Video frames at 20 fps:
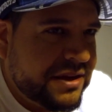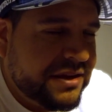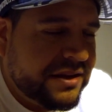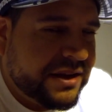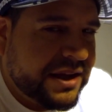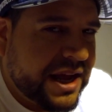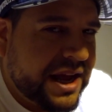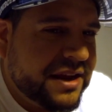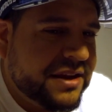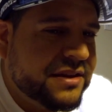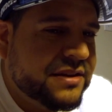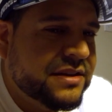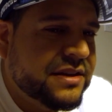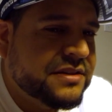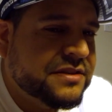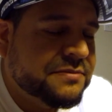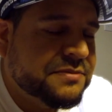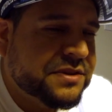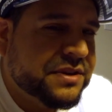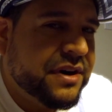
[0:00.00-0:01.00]
like
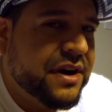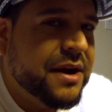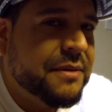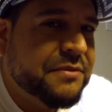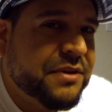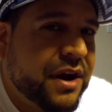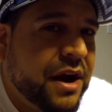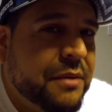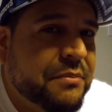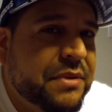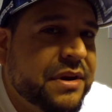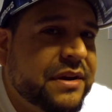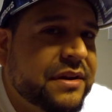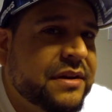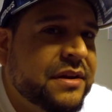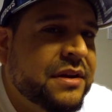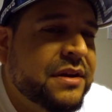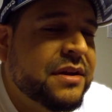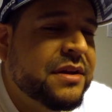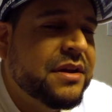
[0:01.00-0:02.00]
and subscribe, comment,
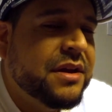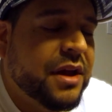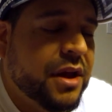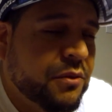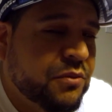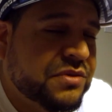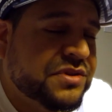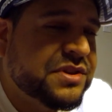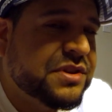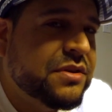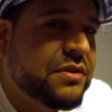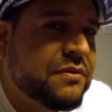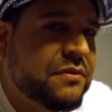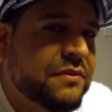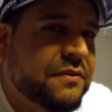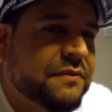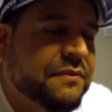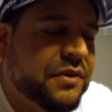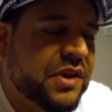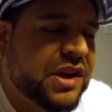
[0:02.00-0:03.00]
and we'll see you
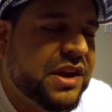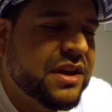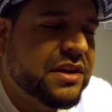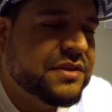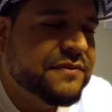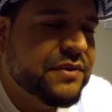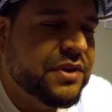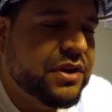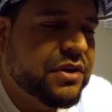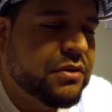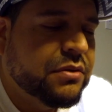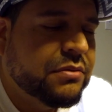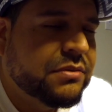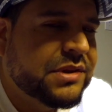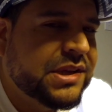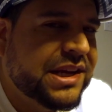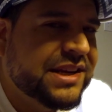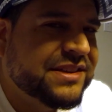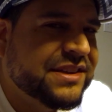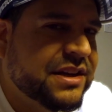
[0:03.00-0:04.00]
for the next video. Thanks,